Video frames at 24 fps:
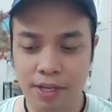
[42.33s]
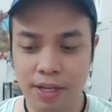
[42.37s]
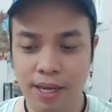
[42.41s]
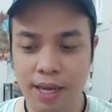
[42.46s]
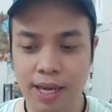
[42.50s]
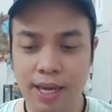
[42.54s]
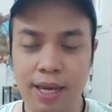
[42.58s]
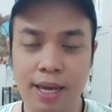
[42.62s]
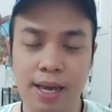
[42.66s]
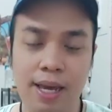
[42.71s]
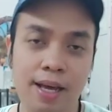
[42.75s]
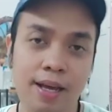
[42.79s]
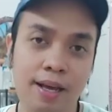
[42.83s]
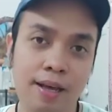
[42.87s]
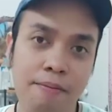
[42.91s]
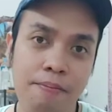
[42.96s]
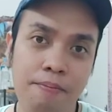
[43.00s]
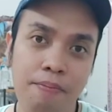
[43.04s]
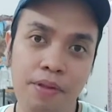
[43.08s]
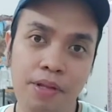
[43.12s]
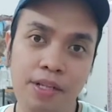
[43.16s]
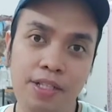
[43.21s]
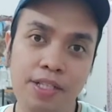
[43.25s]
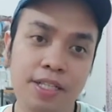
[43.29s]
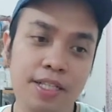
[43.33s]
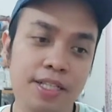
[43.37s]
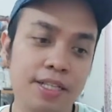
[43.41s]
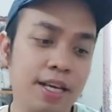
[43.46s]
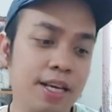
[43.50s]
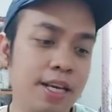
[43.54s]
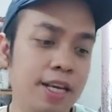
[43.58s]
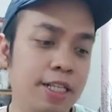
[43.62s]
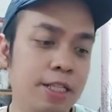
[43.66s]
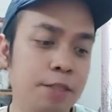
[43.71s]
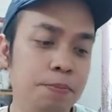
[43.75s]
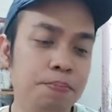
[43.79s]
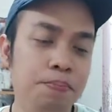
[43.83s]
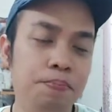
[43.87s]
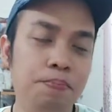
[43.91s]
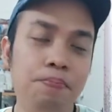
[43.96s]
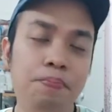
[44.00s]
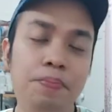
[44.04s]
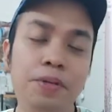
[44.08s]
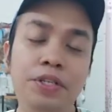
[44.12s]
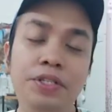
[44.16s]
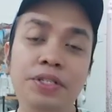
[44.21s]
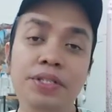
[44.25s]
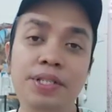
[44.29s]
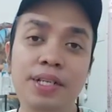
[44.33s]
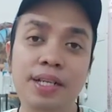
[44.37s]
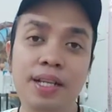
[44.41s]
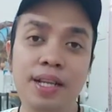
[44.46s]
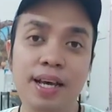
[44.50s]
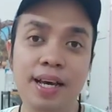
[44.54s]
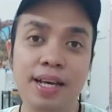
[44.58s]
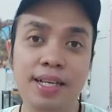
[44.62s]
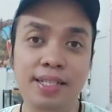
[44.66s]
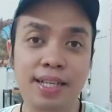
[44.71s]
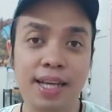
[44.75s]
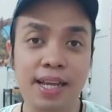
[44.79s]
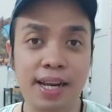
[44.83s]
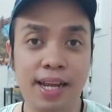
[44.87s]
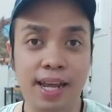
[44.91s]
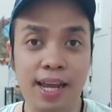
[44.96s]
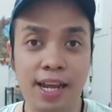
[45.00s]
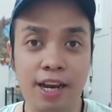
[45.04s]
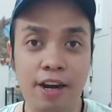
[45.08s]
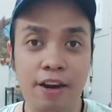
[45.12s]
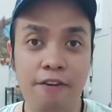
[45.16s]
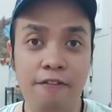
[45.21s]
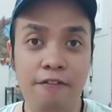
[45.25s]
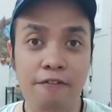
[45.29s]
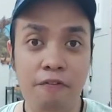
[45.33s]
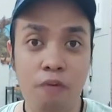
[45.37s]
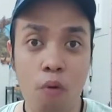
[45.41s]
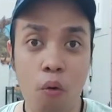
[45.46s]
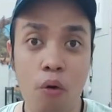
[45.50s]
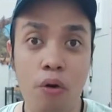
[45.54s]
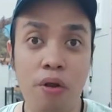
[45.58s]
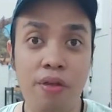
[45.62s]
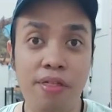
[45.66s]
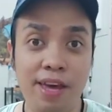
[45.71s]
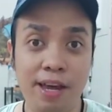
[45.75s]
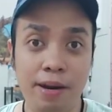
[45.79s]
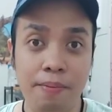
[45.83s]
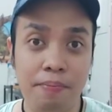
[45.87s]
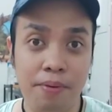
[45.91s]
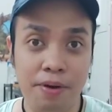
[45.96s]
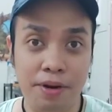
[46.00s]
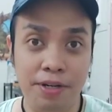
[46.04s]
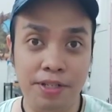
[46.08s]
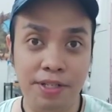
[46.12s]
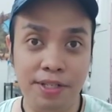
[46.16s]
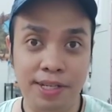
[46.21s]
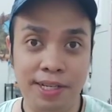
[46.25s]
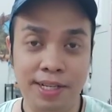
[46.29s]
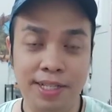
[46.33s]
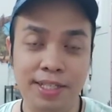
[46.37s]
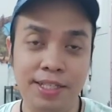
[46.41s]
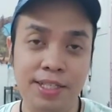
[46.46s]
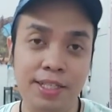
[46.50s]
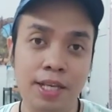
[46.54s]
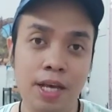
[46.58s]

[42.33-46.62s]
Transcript: Okay, this is a personalized inhaler for that person.